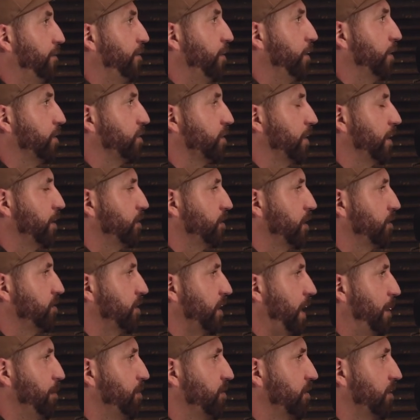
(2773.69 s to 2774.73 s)
a few years ago, so I was
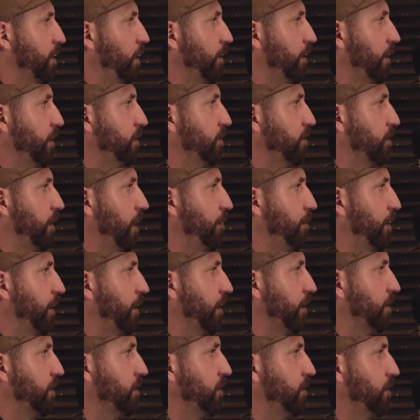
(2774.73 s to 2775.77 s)
like, I'm just gonna go with Instagram
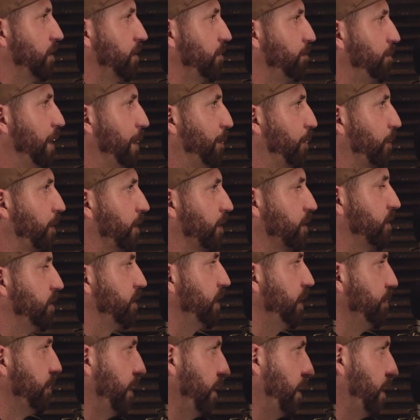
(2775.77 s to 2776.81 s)
because people are gonna
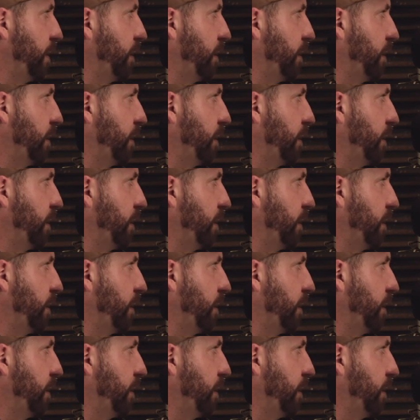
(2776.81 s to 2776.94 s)
see my